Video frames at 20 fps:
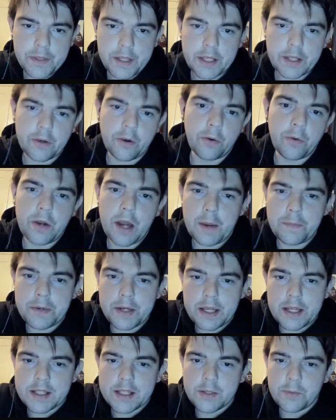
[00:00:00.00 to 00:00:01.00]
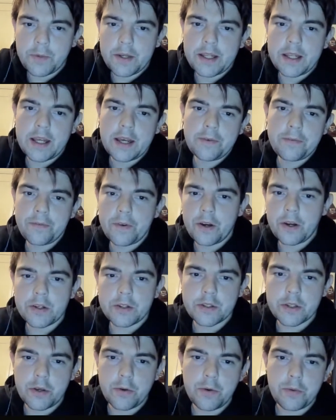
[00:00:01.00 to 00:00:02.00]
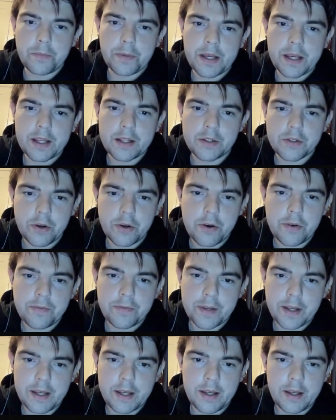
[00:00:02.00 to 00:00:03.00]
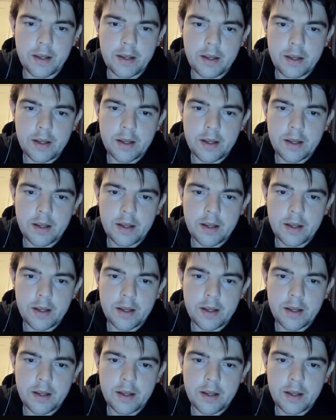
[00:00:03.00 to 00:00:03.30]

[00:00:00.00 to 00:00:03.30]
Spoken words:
He got Aberdeen to win their first European trophy,